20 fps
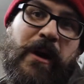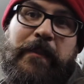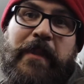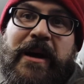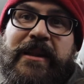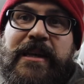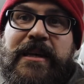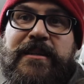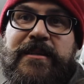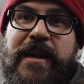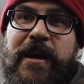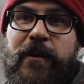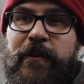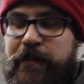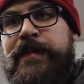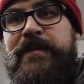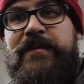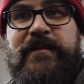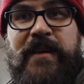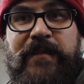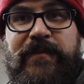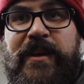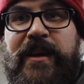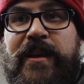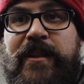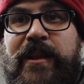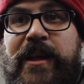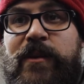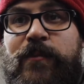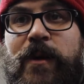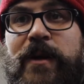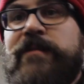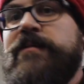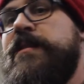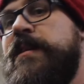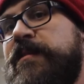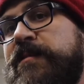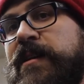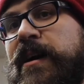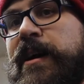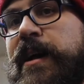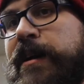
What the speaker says: I buy these now. The Safety Clean ones can suck